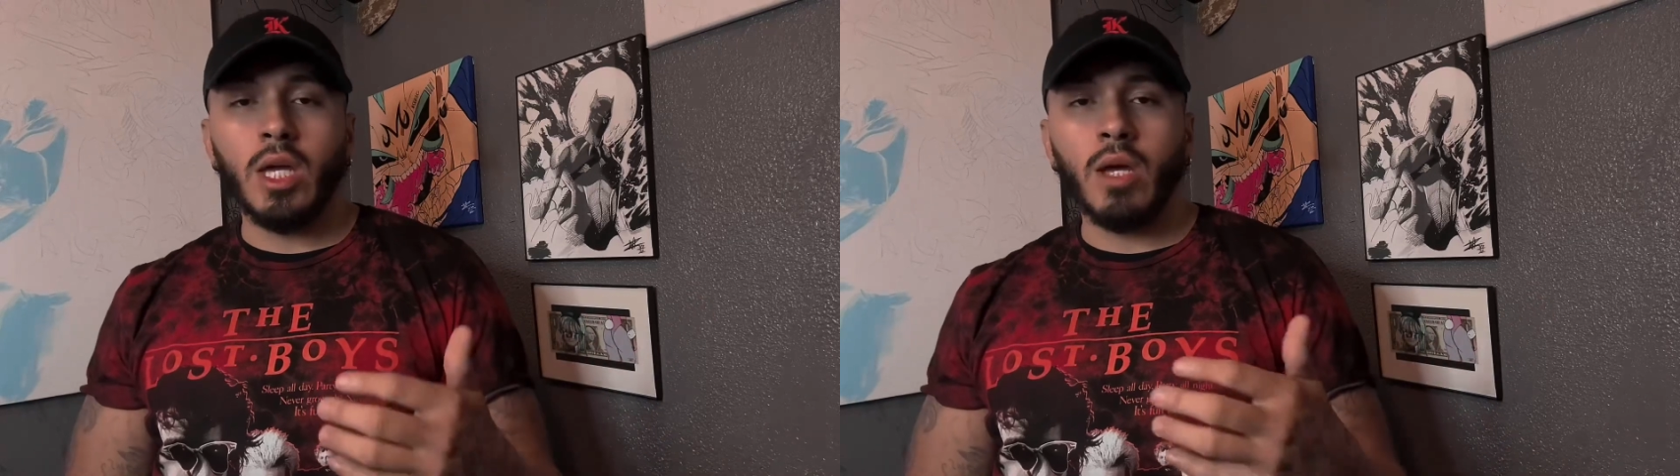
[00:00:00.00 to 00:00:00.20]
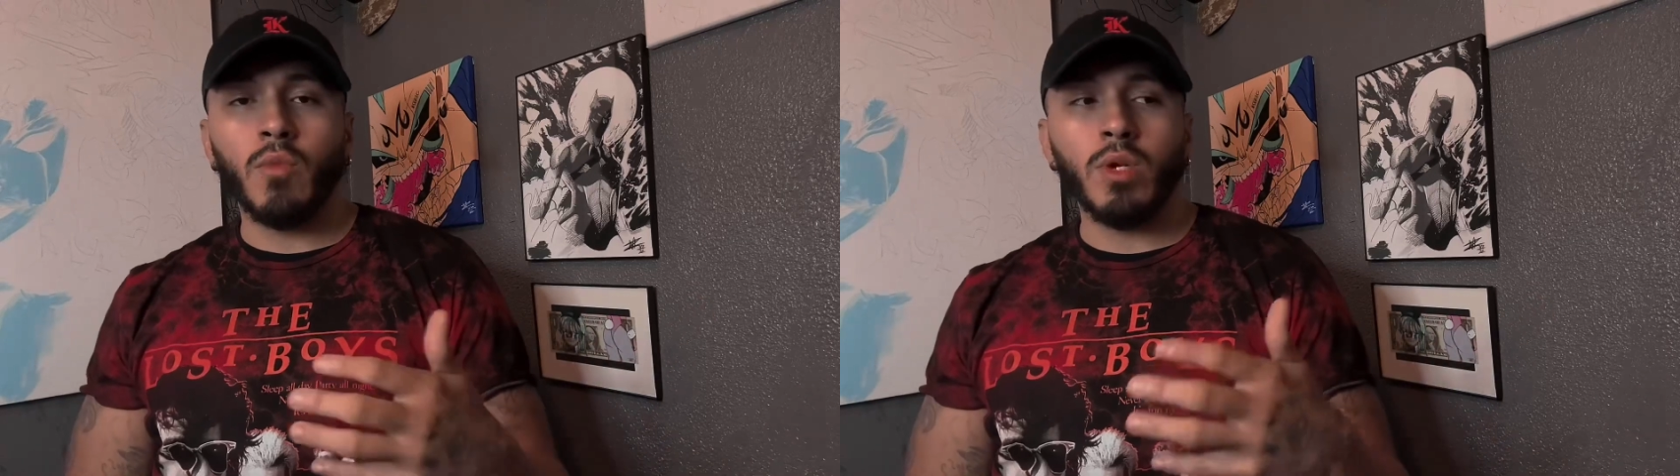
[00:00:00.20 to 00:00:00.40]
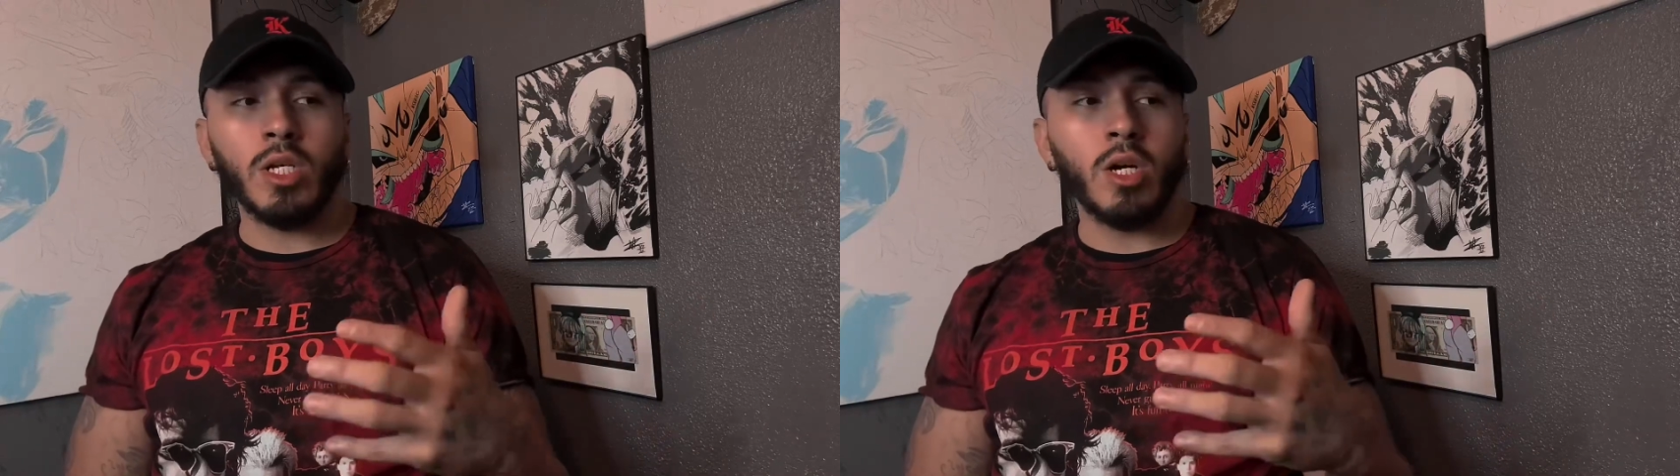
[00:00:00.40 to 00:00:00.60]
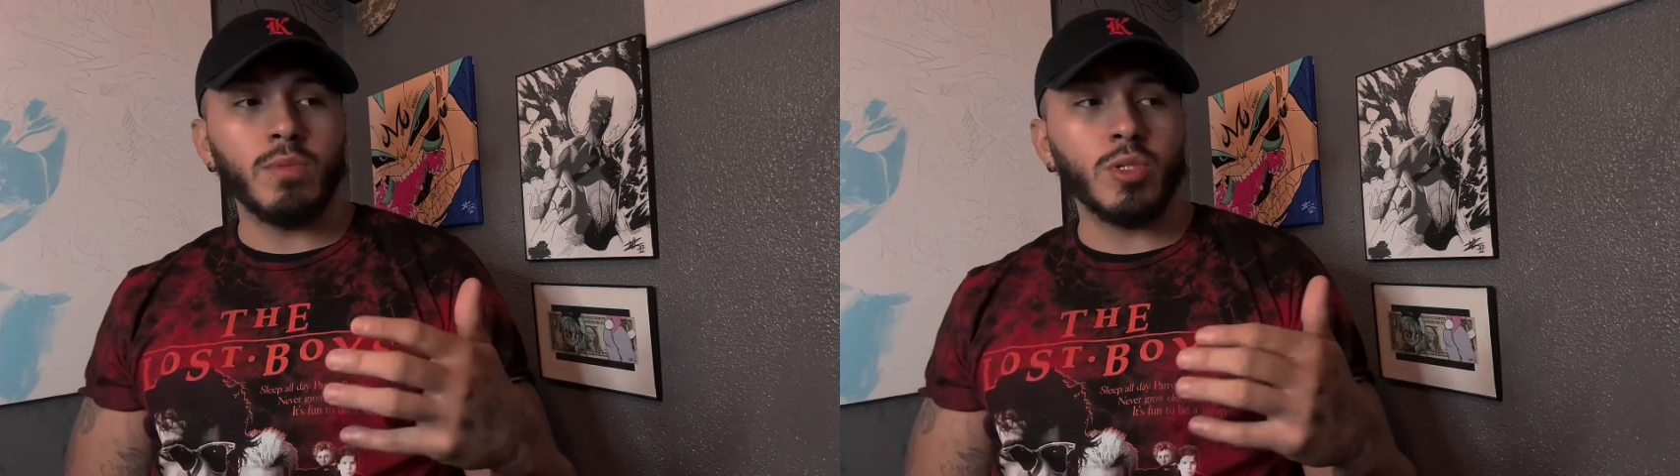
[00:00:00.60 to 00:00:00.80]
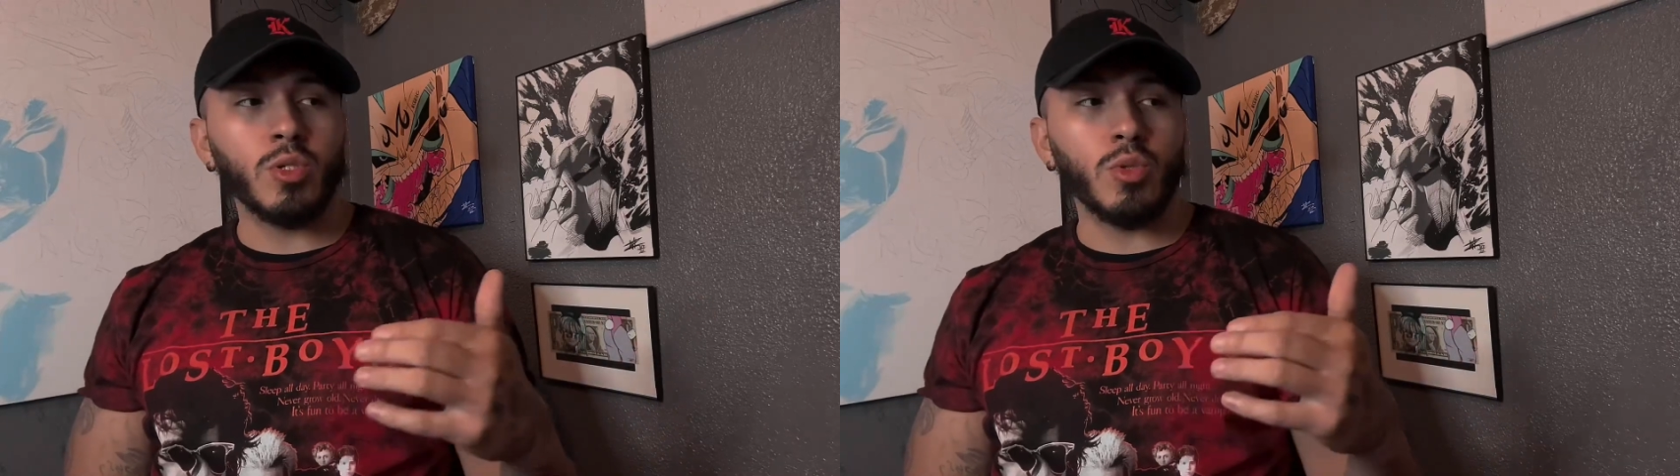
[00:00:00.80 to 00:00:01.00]
and when it
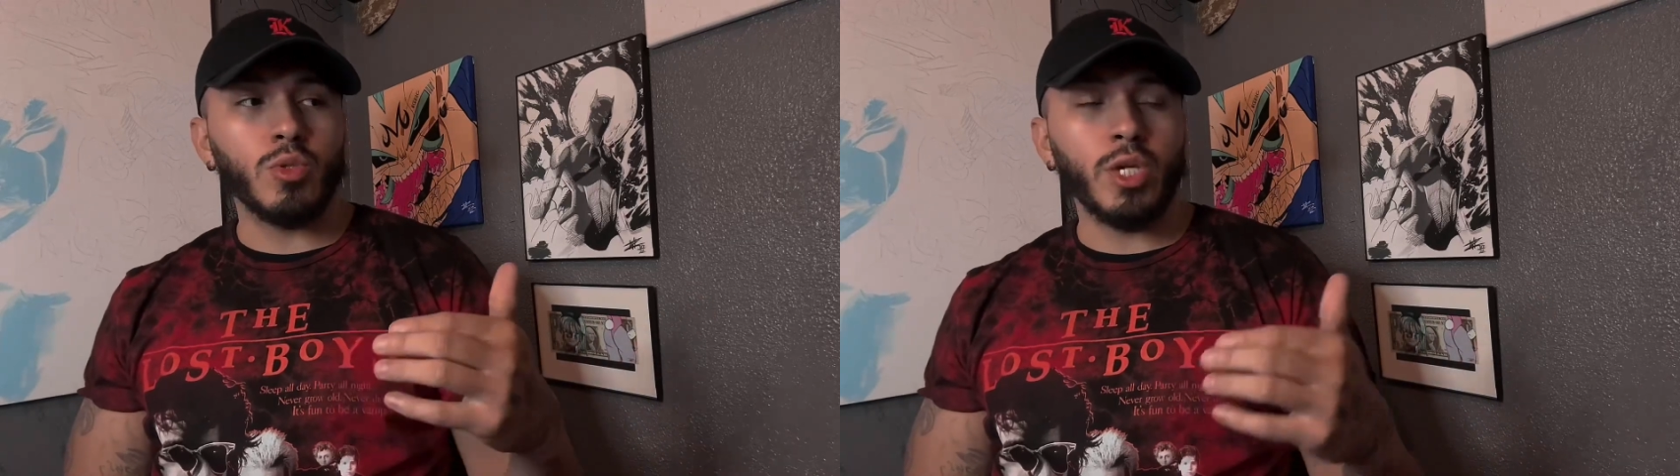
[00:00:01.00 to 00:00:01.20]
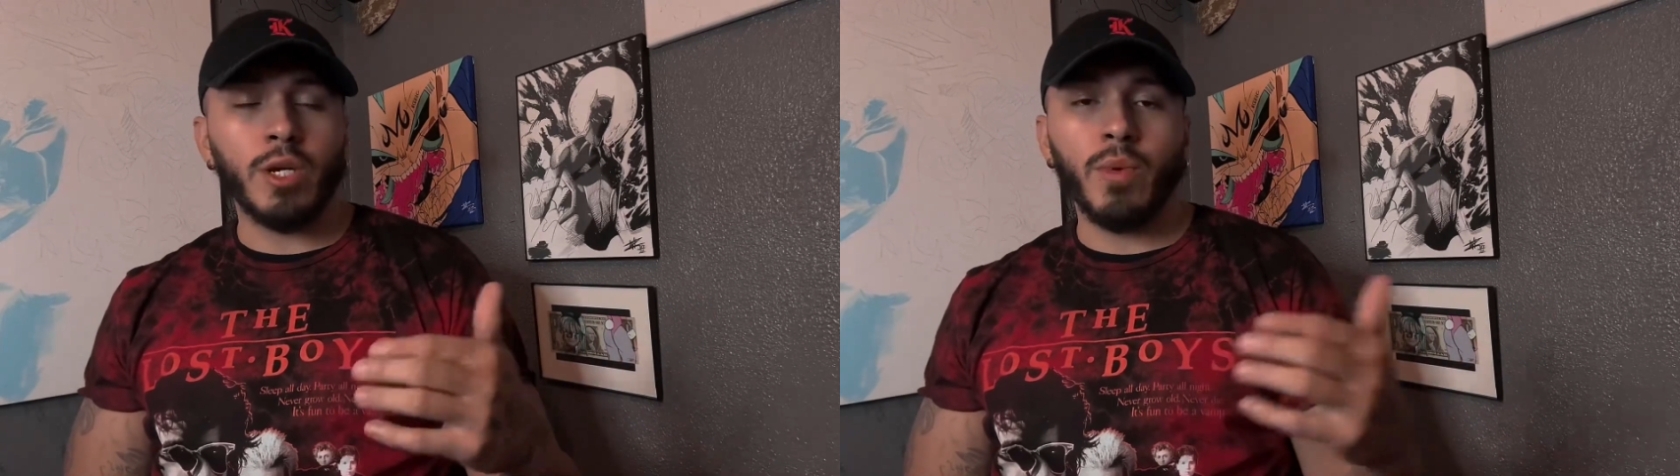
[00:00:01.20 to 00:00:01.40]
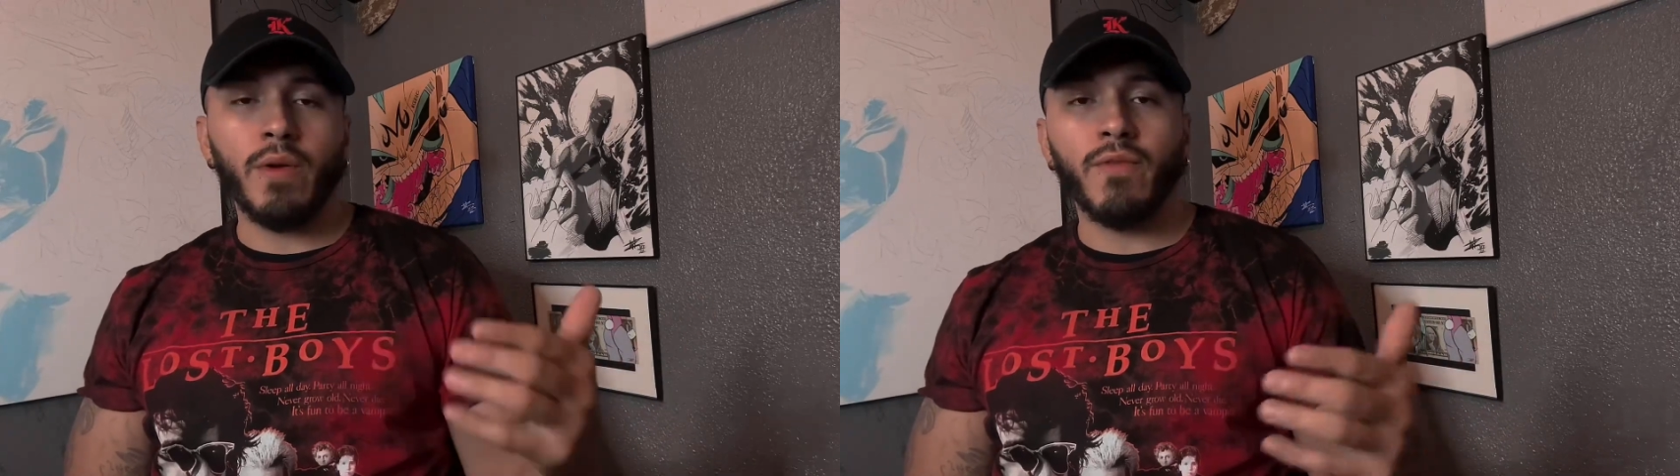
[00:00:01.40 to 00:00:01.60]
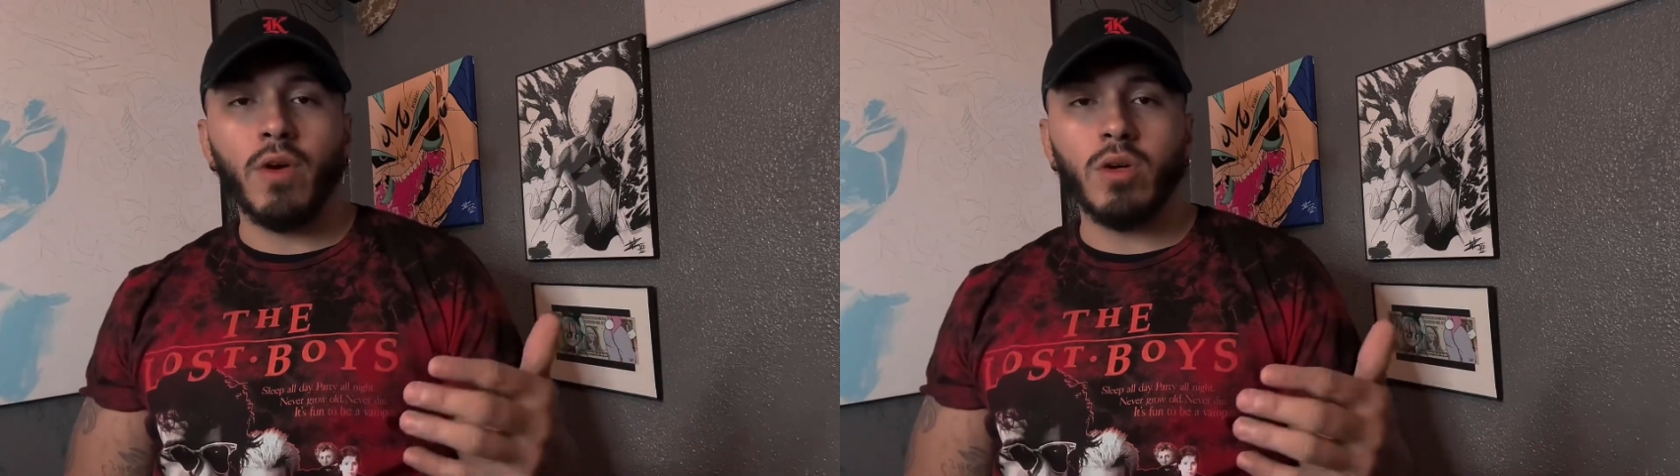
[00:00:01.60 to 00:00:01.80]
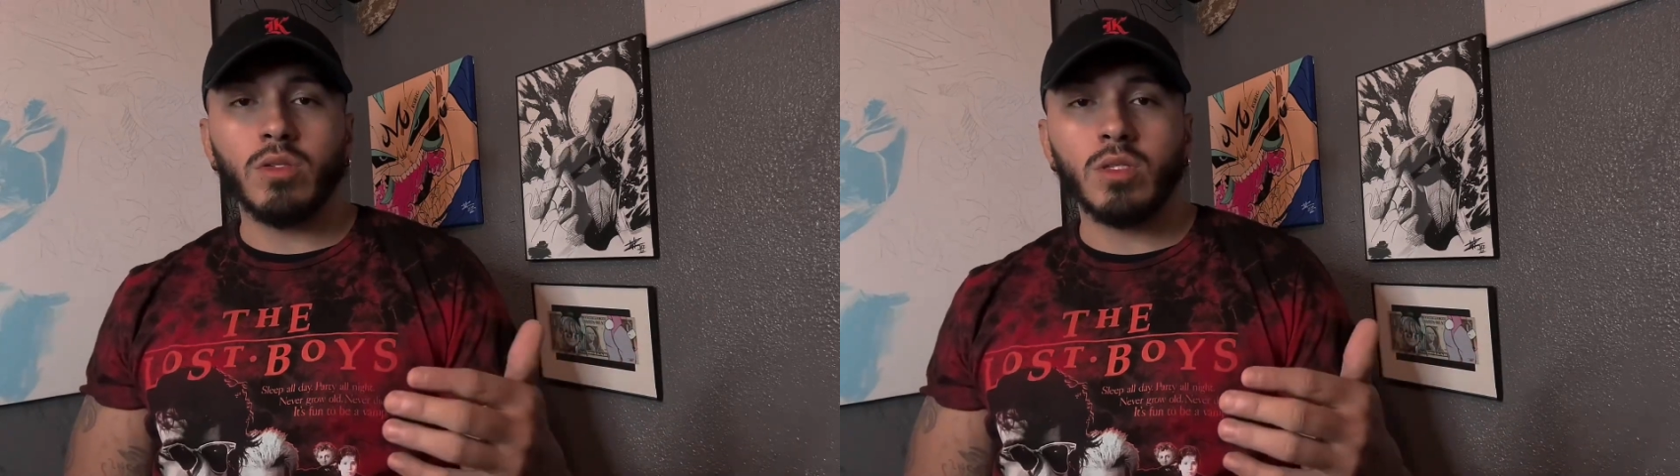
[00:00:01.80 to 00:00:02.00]
comes to January
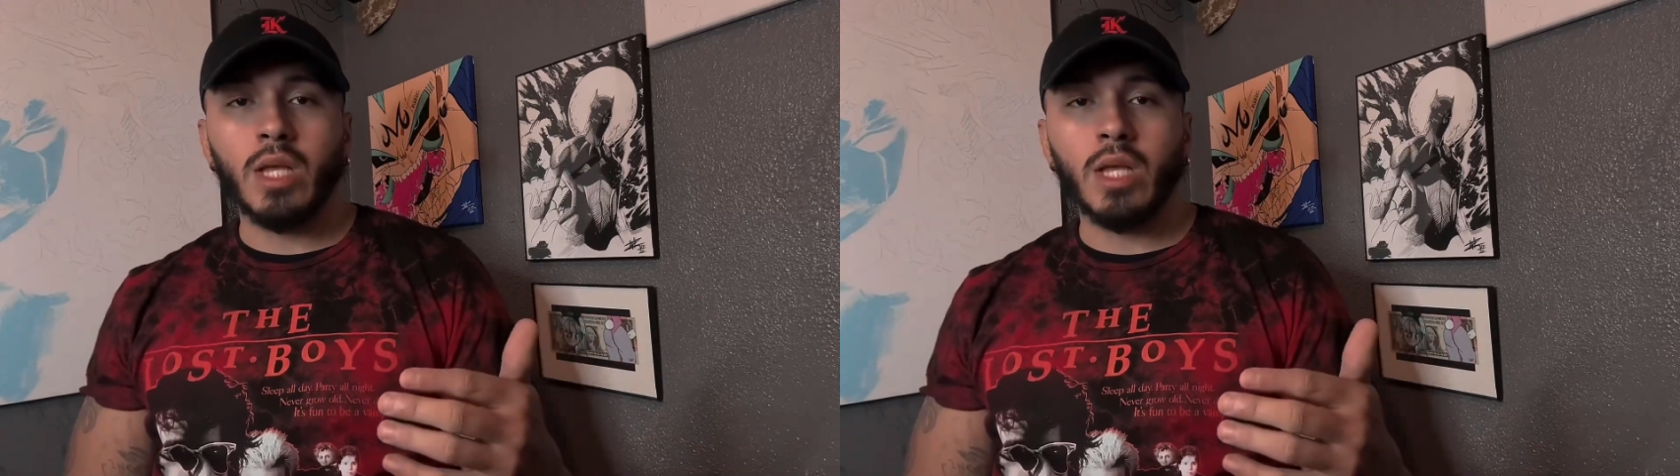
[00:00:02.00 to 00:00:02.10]
first.